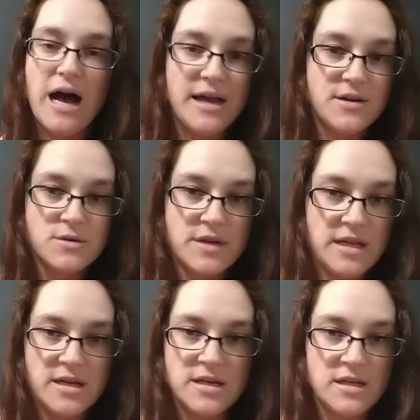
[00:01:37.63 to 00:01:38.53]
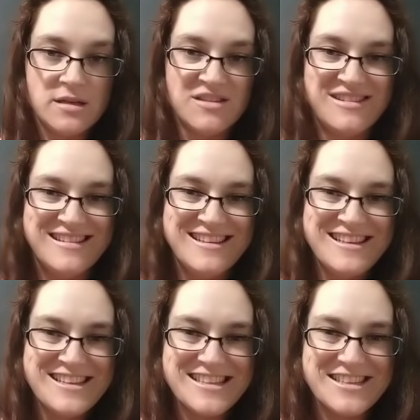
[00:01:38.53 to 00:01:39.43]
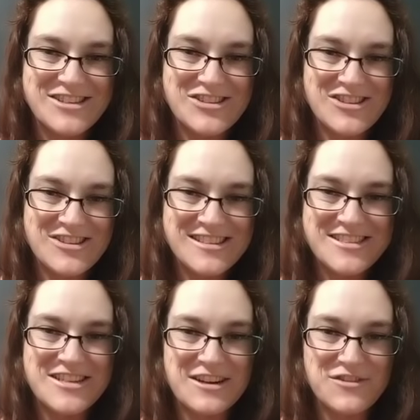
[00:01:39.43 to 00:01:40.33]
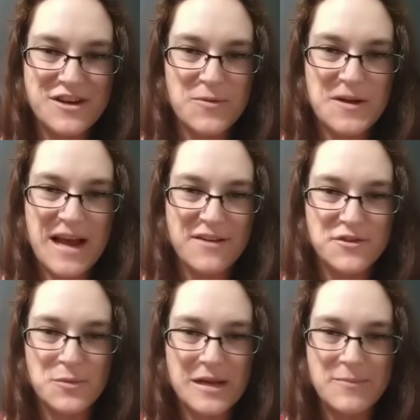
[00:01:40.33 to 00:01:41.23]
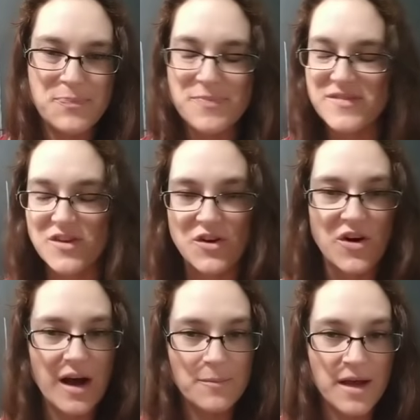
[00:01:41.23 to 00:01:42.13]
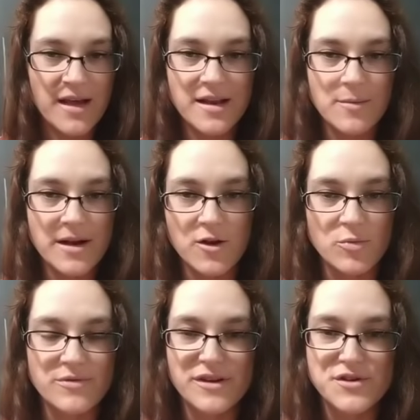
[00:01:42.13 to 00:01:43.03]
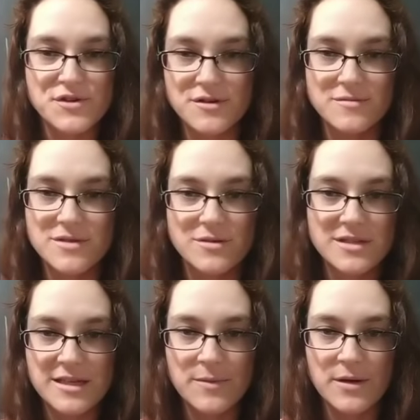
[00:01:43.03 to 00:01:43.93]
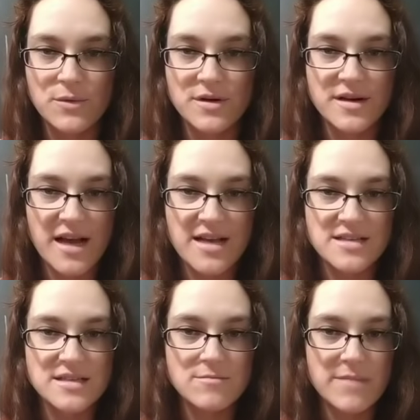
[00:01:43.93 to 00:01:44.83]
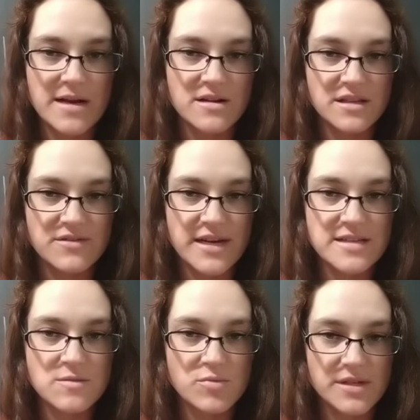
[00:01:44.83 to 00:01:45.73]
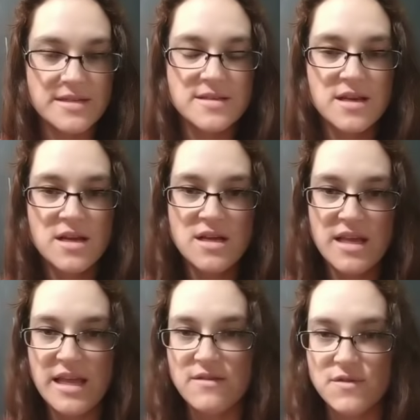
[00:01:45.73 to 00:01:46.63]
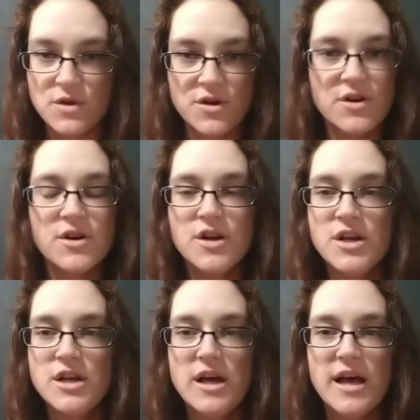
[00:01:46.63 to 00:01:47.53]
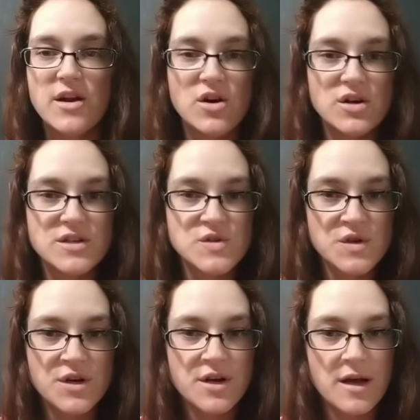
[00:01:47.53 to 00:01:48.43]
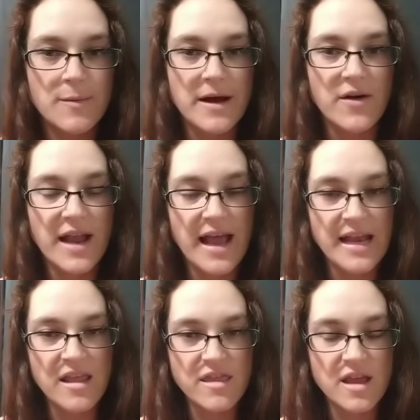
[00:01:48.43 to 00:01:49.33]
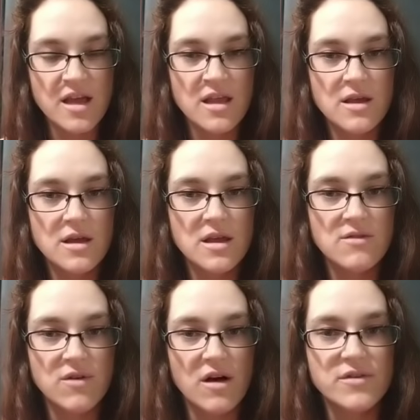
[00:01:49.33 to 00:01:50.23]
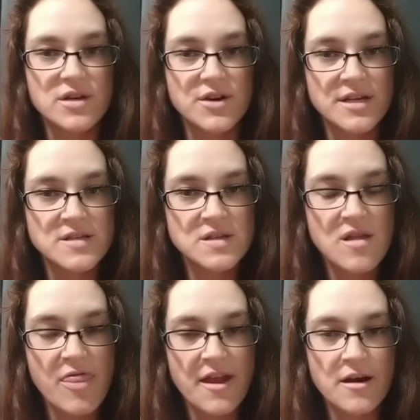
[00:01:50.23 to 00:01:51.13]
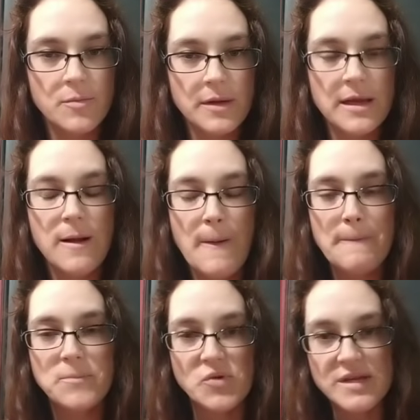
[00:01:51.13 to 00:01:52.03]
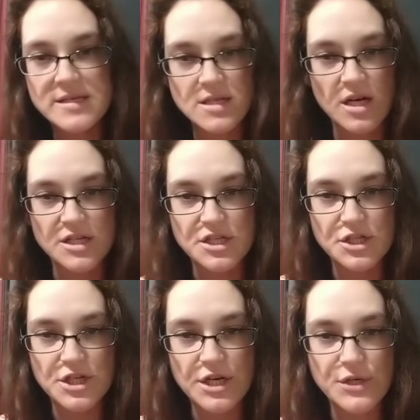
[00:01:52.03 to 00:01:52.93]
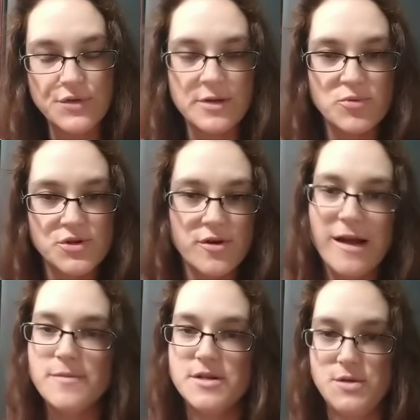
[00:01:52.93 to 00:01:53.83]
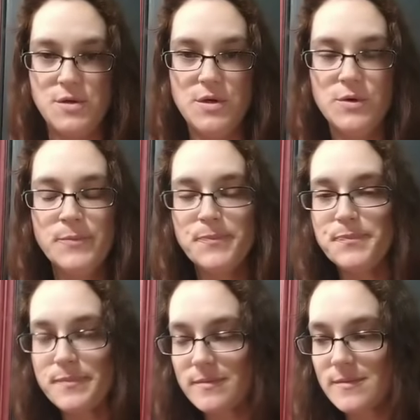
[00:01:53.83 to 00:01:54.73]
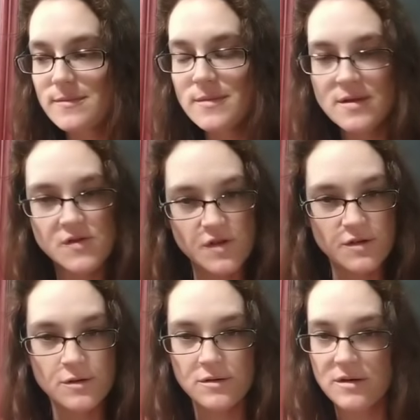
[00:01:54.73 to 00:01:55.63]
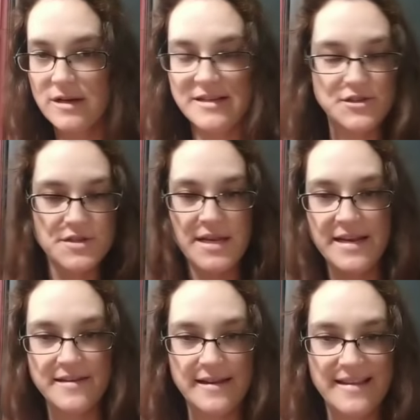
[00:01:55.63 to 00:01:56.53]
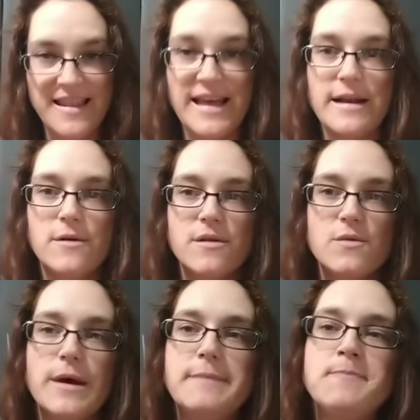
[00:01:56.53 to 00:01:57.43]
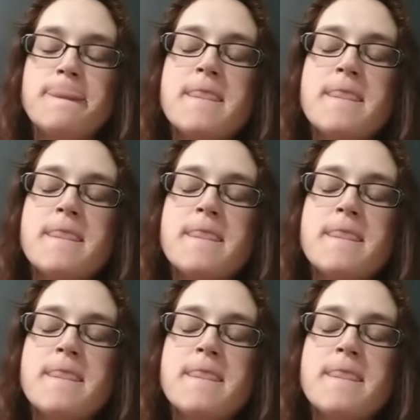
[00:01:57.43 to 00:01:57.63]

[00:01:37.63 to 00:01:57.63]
I don't need any legal stuff coming after me. So I'm not a medical professional. Don't take my word as medical advice, please. If you're at all concerned about anything involving your insulin therapy, please talk to your doctor that prescribed it to you. So I just needed to get that out of the way.